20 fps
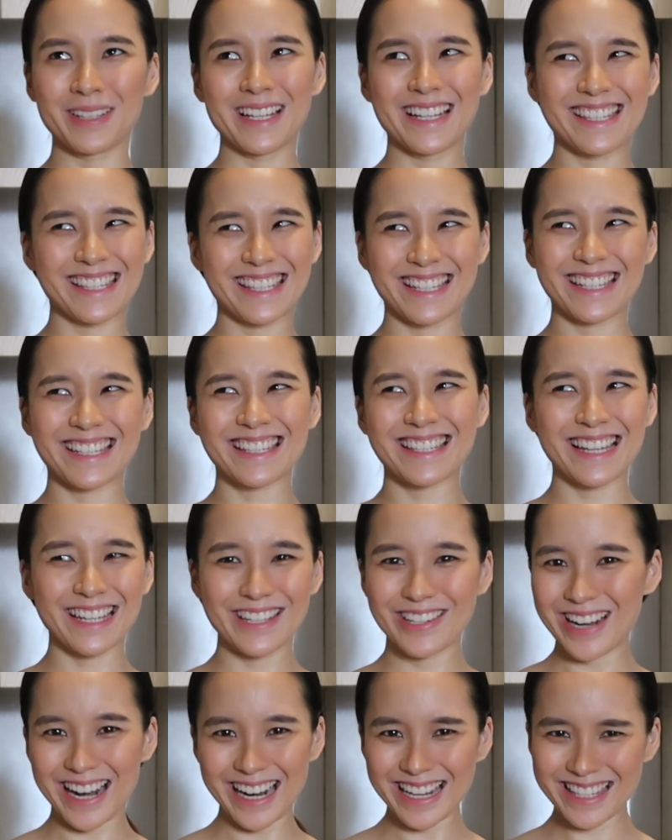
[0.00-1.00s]
places that
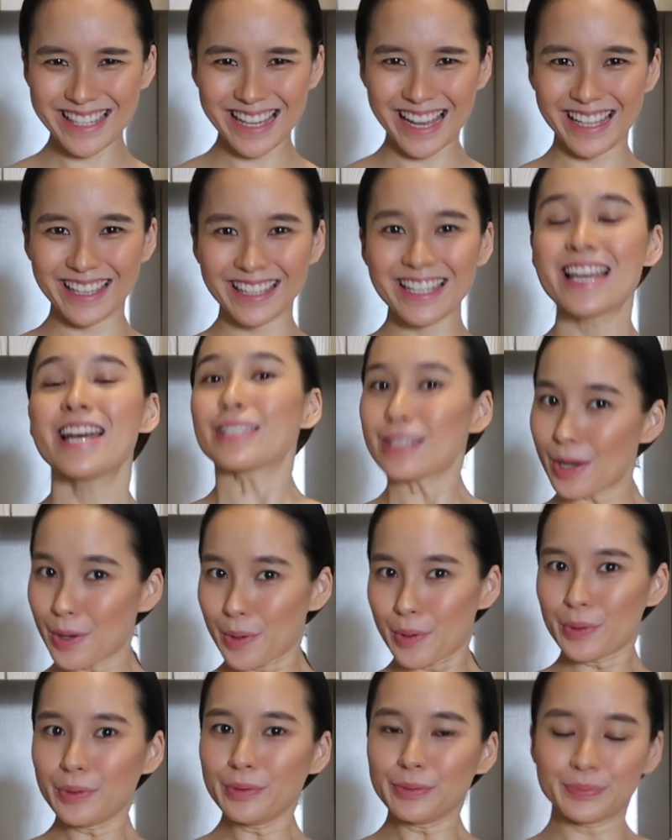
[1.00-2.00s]
you guys send.
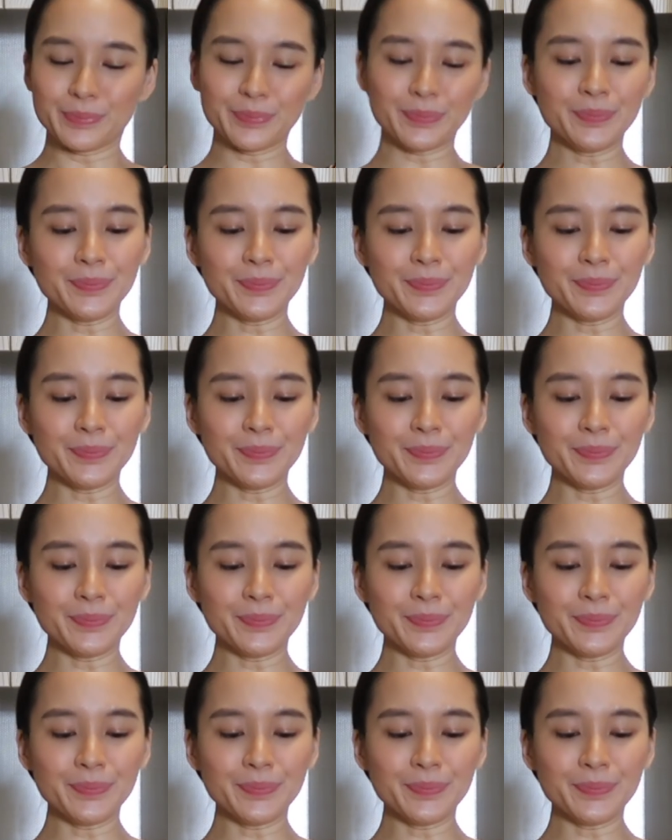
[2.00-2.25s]
So